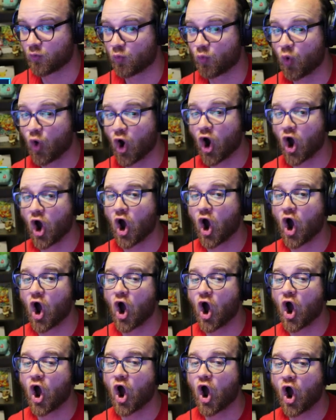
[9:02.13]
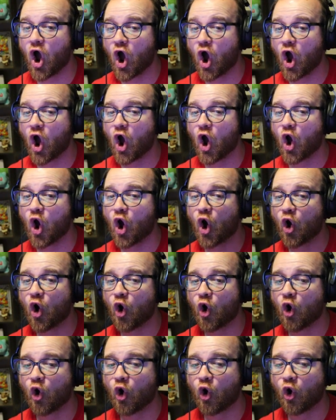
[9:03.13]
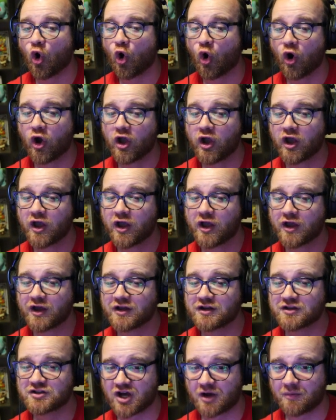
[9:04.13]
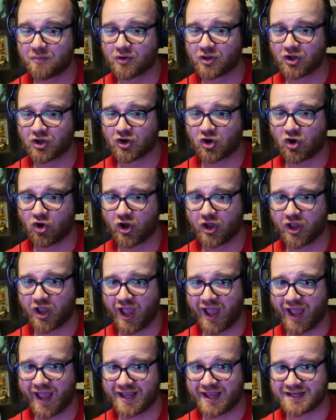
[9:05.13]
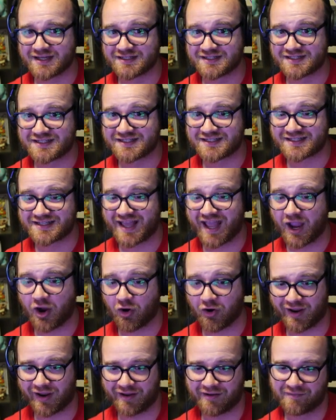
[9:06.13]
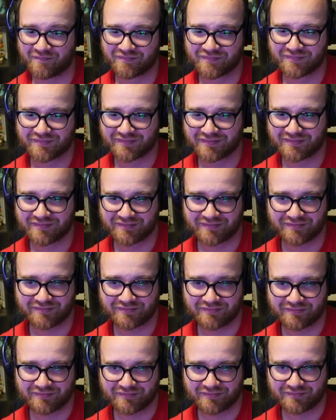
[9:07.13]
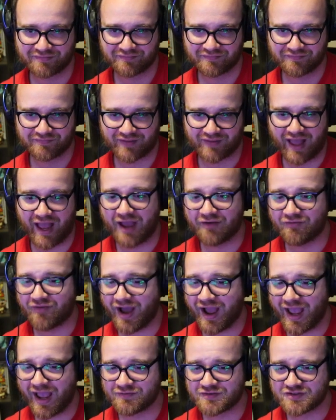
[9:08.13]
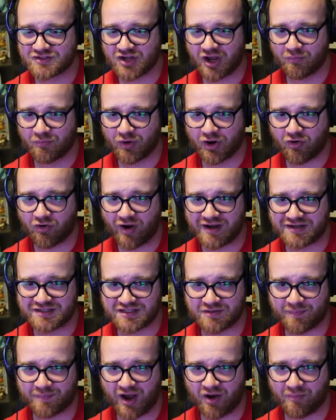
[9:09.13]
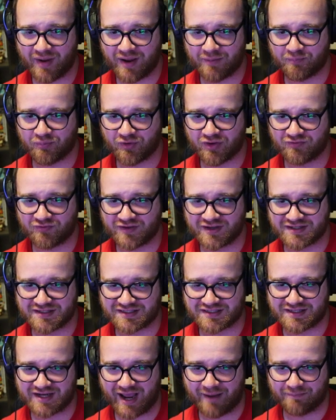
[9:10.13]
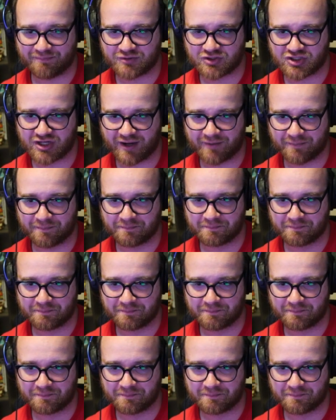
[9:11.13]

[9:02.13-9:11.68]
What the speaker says: Whoa! Double Okoye is scary. I have some regrets about my previous Snapchat.